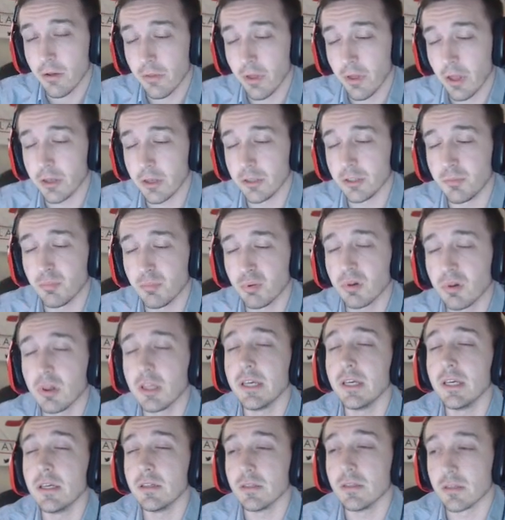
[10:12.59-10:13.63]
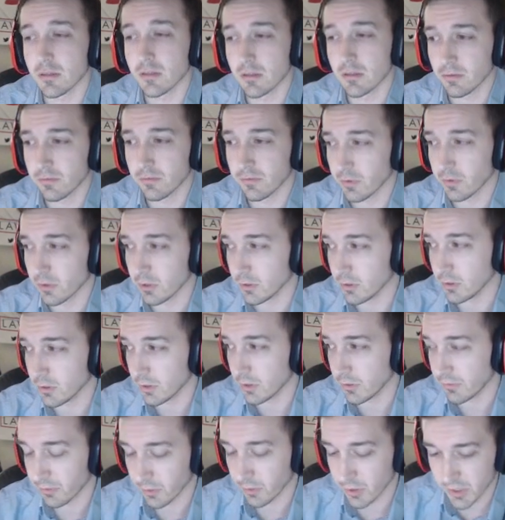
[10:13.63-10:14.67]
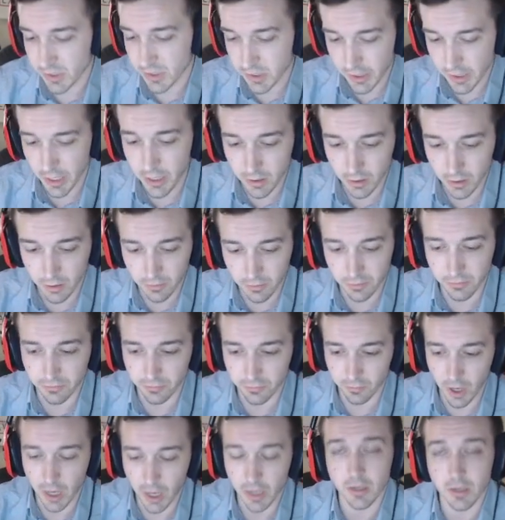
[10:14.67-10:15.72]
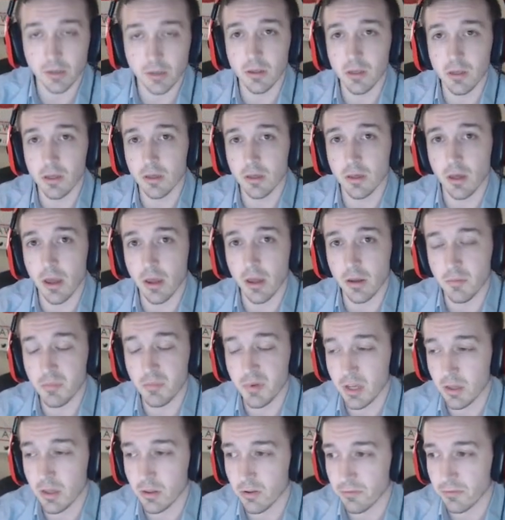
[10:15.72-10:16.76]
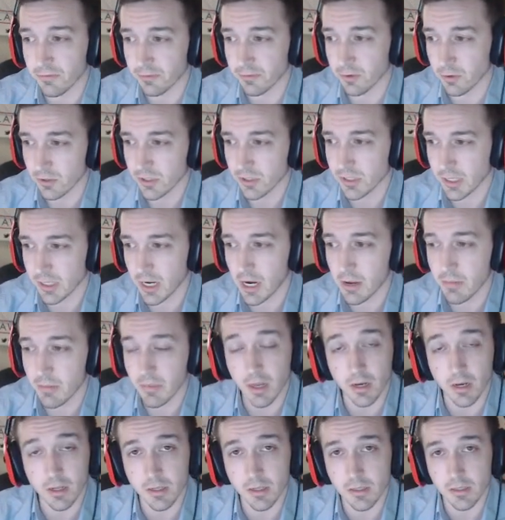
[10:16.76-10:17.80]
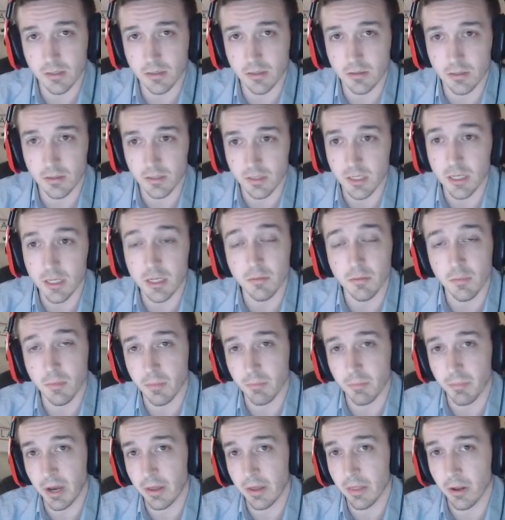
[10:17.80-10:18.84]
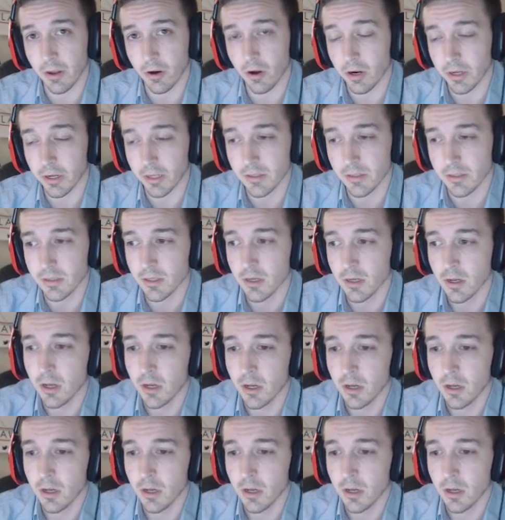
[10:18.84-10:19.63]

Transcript: that please, for the for the sake of Rocket League and being the first time that it gets seen by that audience,